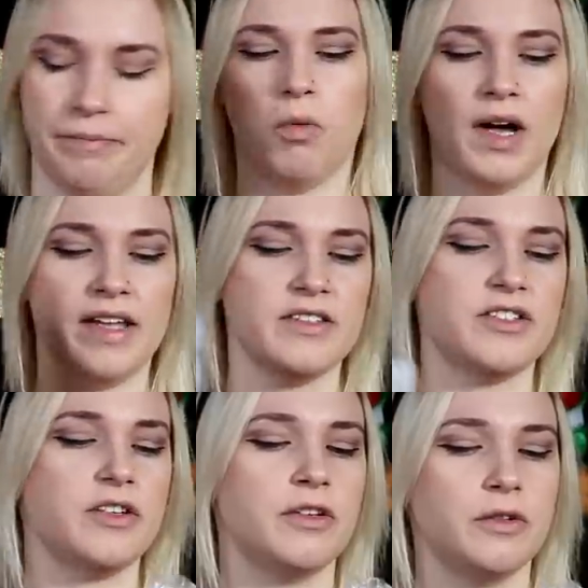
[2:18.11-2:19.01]
1,
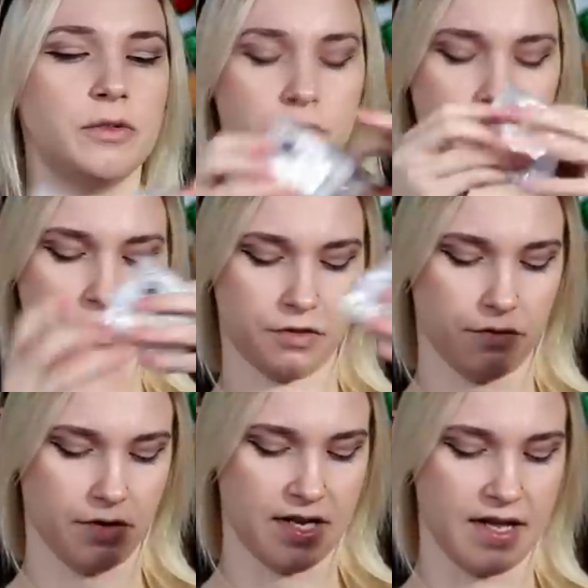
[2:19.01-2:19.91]
2,
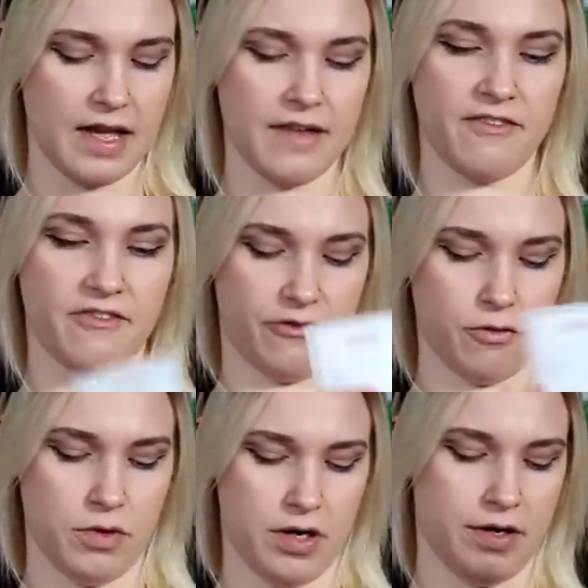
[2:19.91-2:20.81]
3,
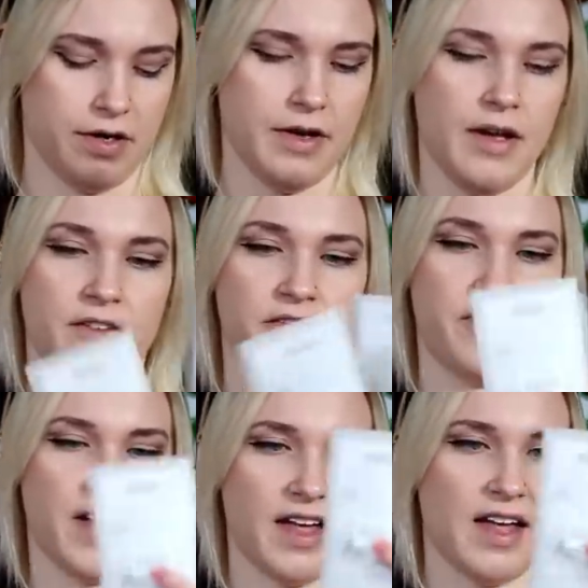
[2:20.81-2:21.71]
4,
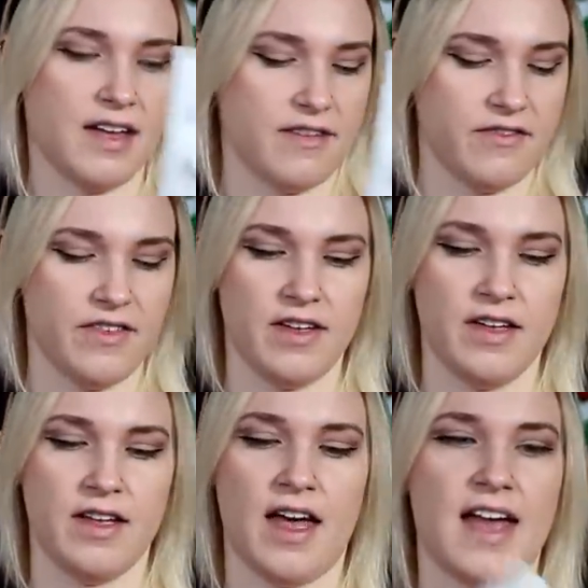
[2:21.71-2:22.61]
5,
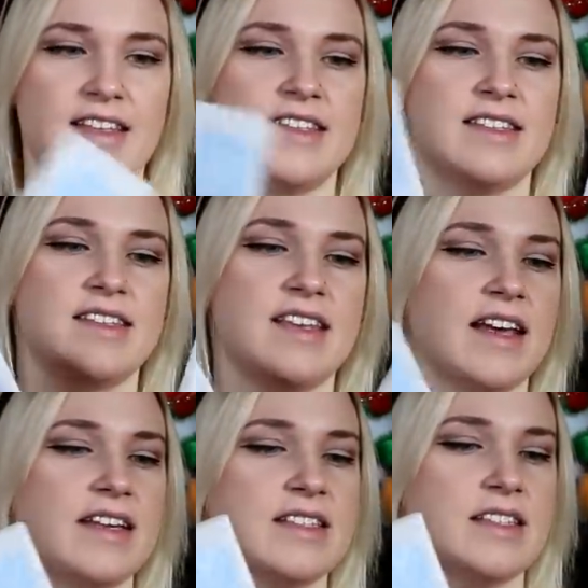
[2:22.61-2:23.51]
and
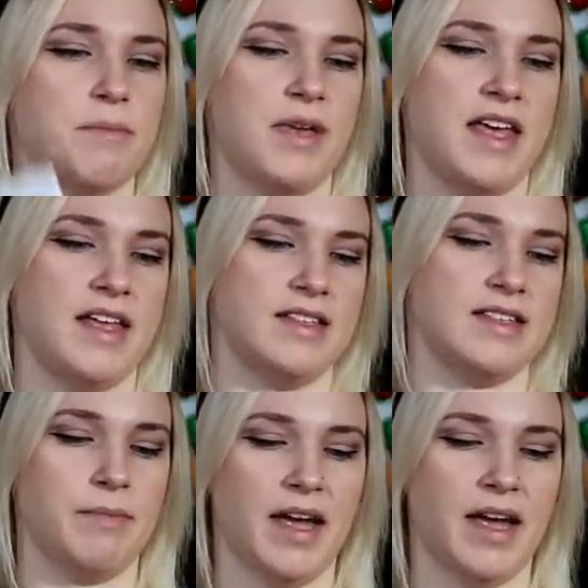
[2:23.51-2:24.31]
6 pins.